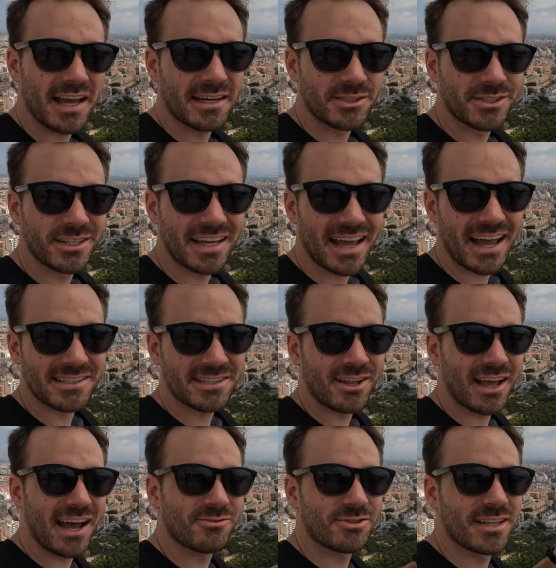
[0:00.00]
entered the
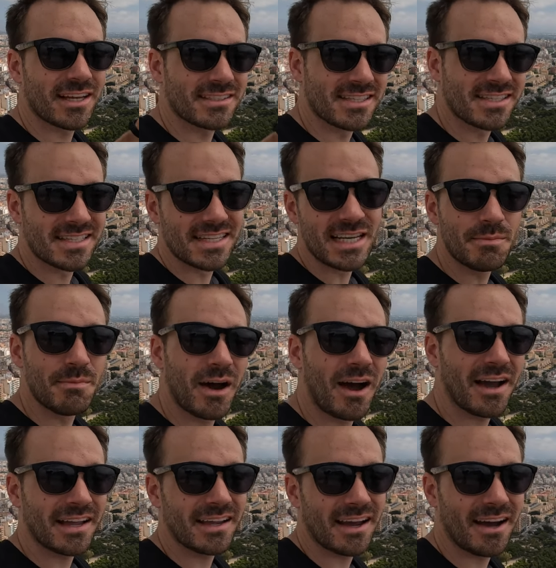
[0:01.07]
castle after that steep
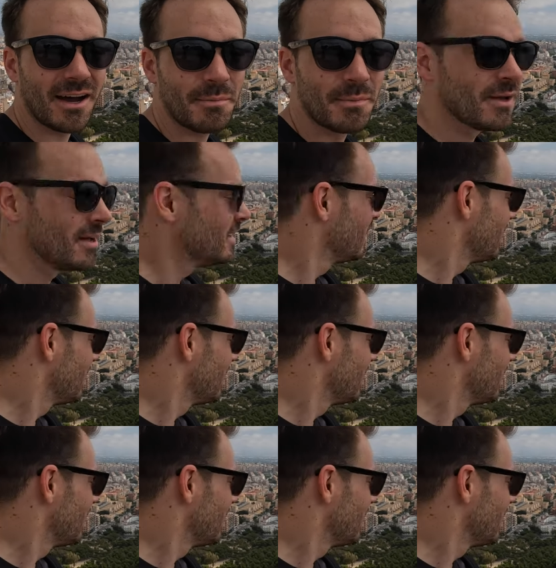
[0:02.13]
hike up.